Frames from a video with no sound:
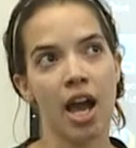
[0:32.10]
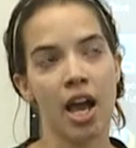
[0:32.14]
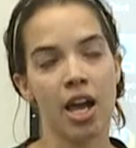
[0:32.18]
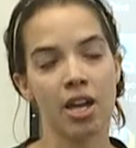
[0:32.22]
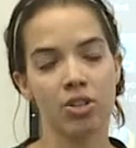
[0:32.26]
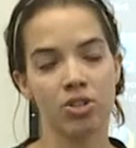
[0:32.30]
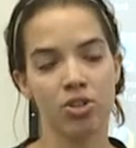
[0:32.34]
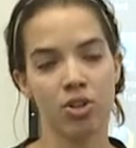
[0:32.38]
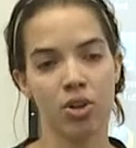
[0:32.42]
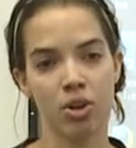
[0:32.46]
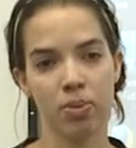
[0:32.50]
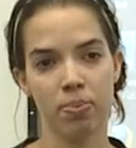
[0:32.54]
I
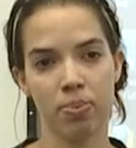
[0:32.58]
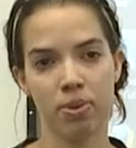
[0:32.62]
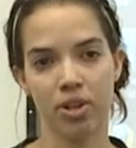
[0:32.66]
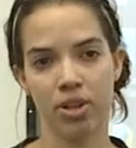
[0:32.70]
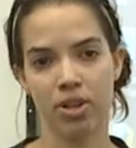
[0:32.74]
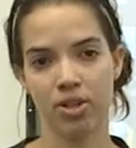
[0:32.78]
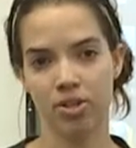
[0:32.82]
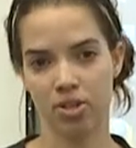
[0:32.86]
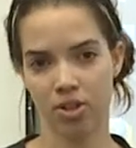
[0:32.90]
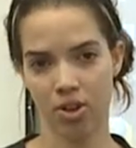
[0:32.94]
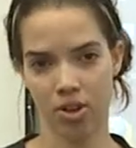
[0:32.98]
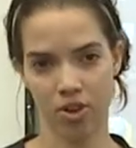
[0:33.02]
started
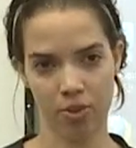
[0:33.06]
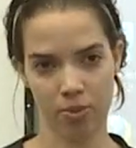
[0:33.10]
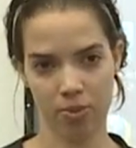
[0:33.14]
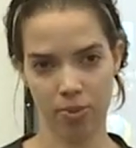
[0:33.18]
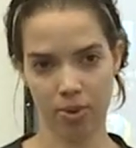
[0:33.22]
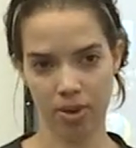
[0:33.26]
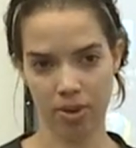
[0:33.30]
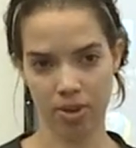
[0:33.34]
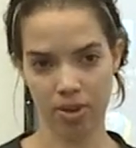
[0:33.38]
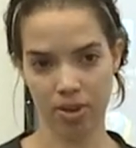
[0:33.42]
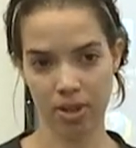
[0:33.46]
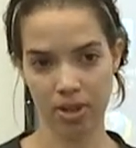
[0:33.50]
playing
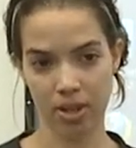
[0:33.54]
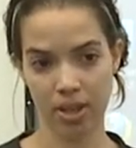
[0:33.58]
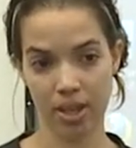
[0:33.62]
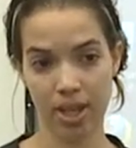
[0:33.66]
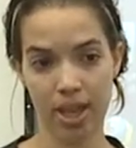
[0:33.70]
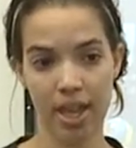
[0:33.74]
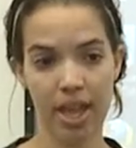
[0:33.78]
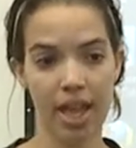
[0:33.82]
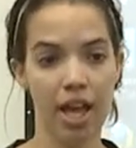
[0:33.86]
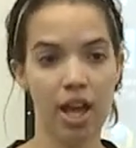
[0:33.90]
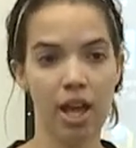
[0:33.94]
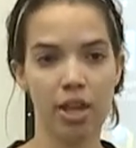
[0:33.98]
softball.
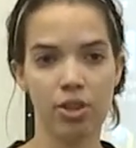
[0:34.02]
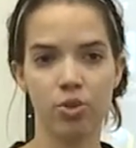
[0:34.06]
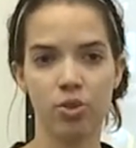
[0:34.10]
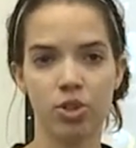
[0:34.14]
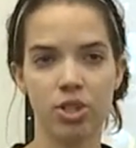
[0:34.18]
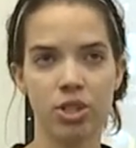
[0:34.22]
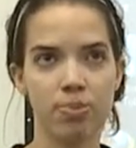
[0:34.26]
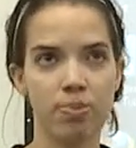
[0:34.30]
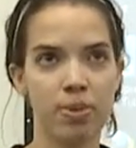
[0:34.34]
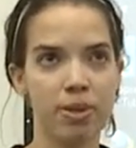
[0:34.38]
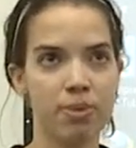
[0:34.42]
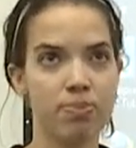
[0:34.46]

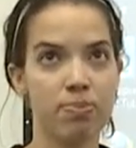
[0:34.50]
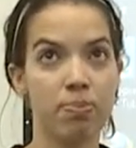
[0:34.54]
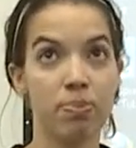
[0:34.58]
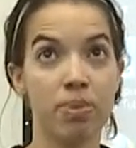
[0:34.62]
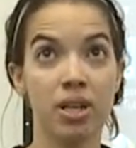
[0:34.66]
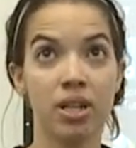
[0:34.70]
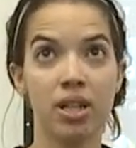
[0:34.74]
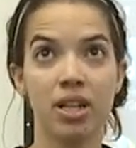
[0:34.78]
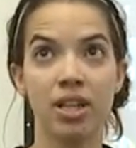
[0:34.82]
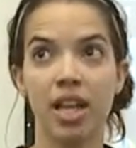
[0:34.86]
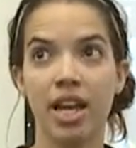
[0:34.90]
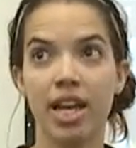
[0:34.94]
There's been
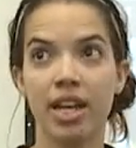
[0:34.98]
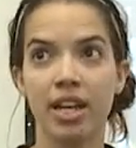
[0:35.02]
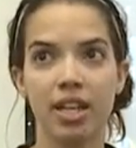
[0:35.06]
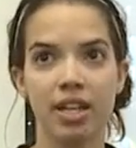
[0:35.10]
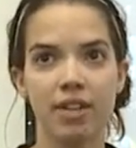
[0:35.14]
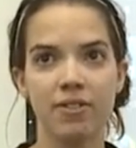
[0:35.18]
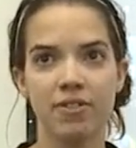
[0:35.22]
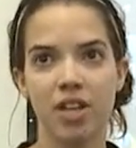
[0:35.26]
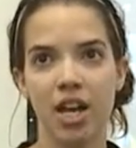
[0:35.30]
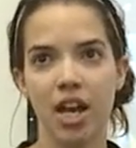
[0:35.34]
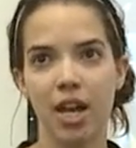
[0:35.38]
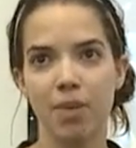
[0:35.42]

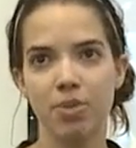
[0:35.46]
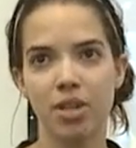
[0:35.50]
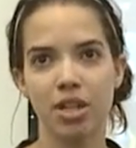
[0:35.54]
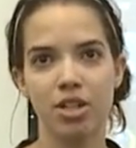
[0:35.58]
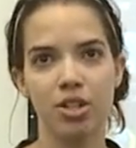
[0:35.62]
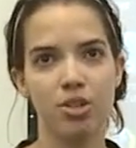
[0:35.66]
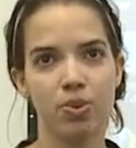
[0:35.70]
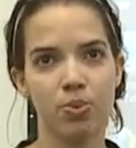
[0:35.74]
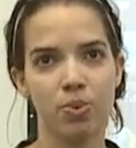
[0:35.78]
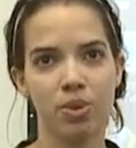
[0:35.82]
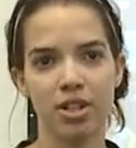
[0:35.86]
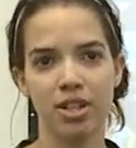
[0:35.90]
plenty of times I
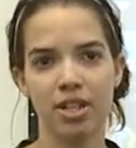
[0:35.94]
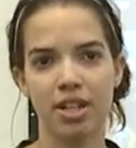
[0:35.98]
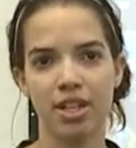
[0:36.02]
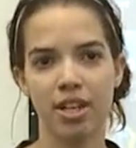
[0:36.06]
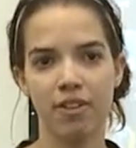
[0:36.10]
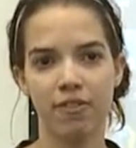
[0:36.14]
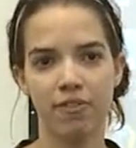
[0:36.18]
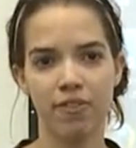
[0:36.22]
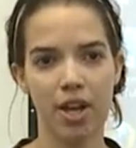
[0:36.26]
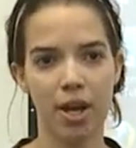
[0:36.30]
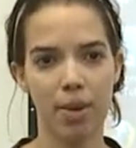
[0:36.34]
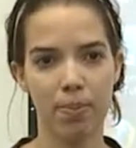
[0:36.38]
just wanted to
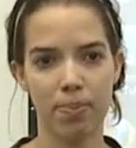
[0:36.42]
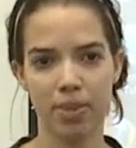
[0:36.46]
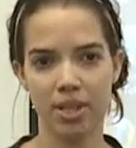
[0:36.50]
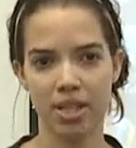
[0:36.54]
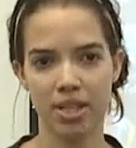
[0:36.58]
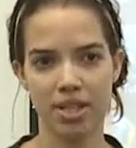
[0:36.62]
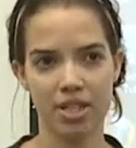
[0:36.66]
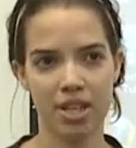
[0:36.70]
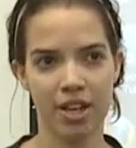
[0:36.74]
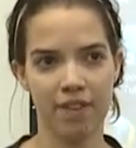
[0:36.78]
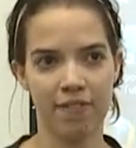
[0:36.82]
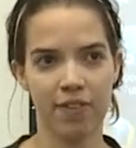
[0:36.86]
give up
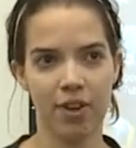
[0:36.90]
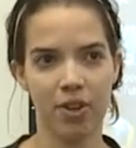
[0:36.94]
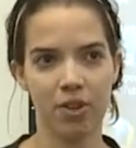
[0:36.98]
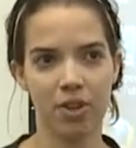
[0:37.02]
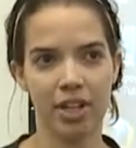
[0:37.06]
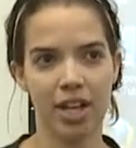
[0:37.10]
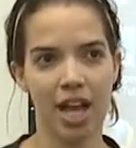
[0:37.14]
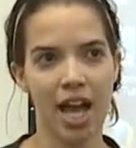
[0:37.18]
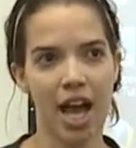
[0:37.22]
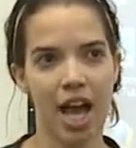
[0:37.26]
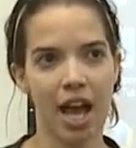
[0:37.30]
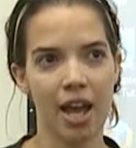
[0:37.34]
because I felt
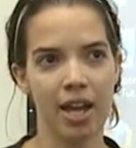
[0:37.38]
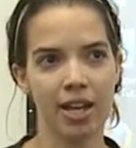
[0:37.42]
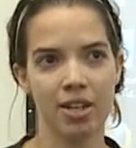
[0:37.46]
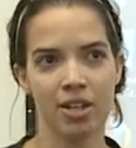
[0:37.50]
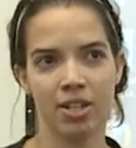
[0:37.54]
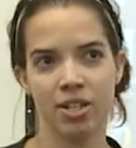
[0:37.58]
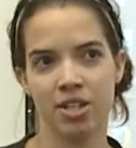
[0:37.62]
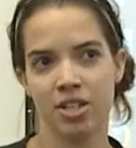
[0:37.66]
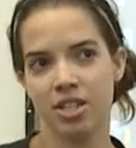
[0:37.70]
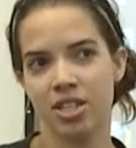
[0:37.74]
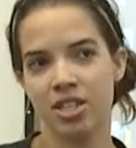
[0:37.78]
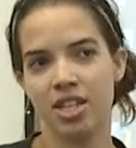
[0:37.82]
like I
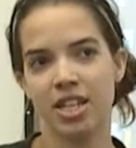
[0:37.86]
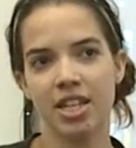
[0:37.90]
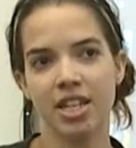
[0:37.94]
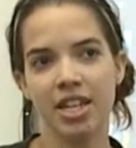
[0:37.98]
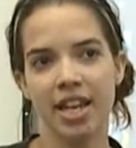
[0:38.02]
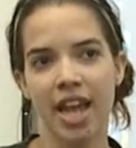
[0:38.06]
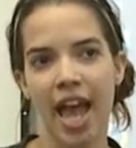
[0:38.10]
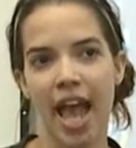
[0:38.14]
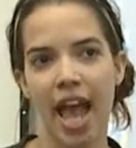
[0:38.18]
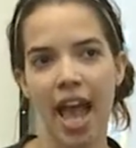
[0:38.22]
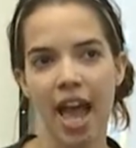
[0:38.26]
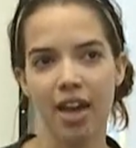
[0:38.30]

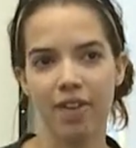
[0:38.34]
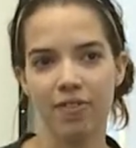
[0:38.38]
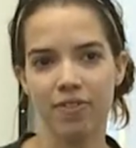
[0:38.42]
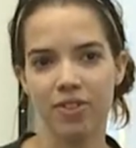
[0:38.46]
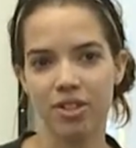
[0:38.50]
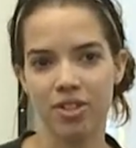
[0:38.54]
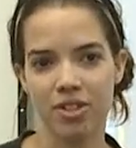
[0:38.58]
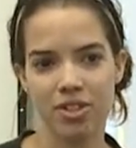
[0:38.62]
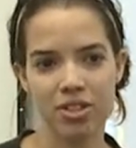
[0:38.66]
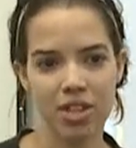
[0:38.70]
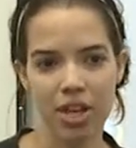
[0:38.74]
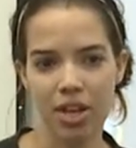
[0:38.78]
didn't have
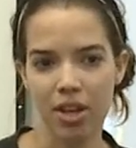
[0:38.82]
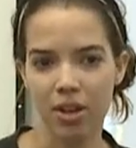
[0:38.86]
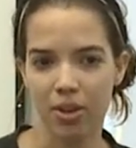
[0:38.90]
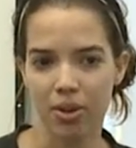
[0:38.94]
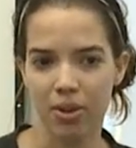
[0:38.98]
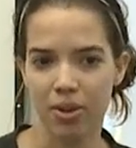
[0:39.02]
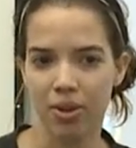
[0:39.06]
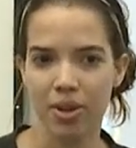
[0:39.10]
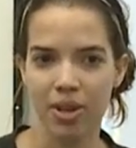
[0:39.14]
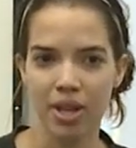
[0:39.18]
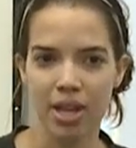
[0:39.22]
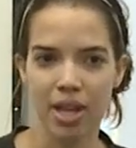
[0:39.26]
the
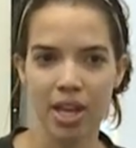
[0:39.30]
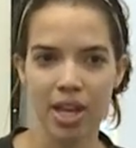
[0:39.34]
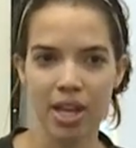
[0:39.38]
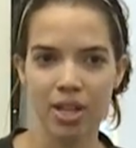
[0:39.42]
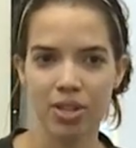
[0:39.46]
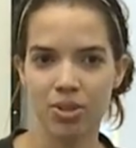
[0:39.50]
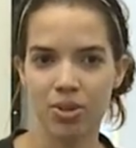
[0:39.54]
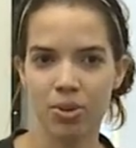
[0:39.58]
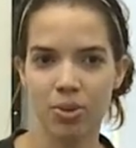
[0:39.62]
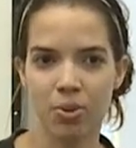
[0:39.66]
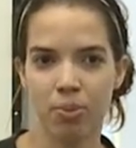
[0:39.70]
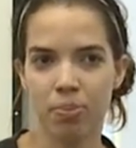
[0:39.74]
skill
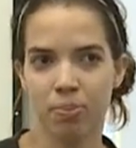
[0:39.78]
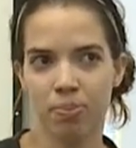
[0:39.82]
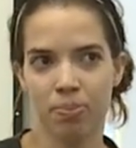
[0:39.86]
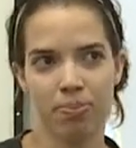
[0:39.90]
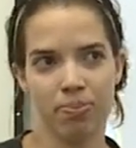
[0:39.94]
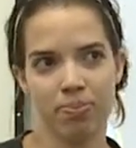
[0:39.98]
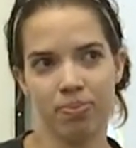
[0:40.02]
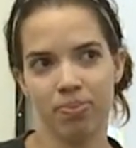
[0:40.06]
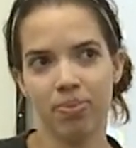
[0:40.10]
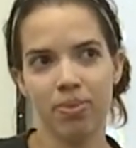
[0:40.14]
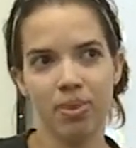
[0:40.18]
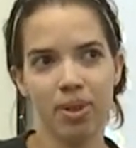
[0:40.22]
to
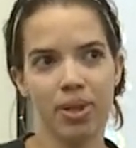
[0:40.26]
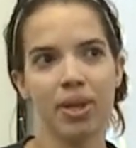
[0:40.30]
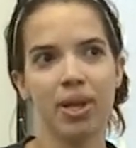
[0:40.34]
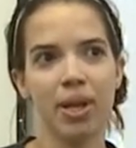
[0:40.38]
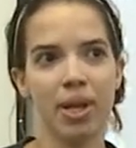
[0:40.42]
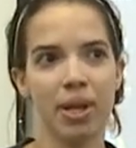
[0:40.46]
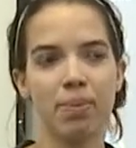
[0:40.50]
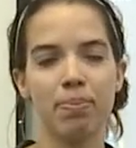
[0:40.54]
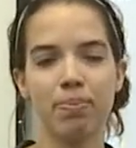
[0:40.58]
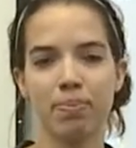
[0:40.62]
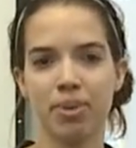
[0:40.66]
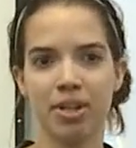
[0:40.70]

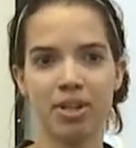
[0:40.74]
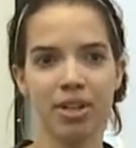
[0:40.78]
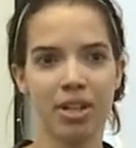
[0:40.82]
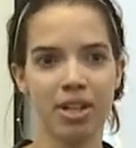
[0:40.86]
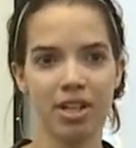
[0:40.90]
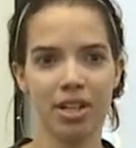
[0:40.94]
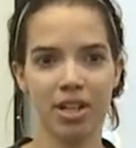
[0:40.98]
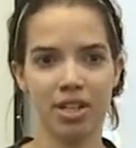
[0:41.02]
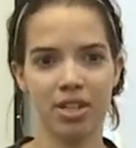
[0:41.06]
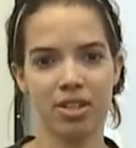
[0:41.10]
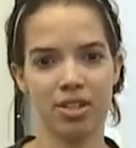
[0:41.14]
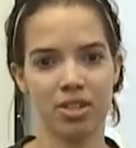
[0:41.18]
be
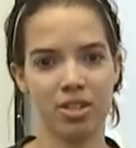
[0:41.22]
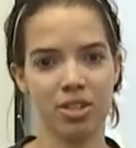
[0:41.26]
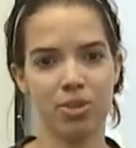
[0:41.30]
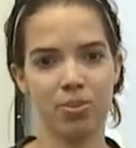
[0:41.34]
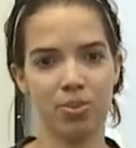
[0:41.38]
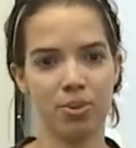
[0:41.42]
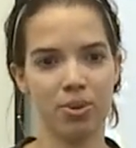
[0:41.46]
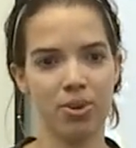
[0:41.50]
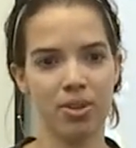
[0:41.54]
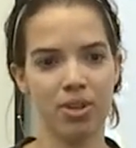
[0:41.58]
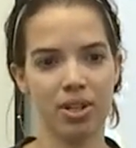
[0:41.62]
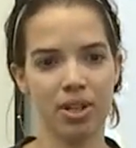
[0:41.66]
good at this
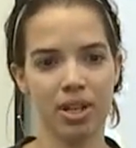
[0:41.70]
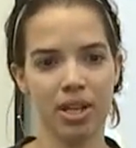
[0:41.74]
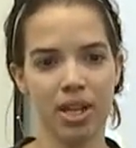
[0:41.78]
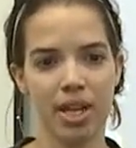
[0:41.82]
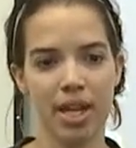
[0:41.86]
sport.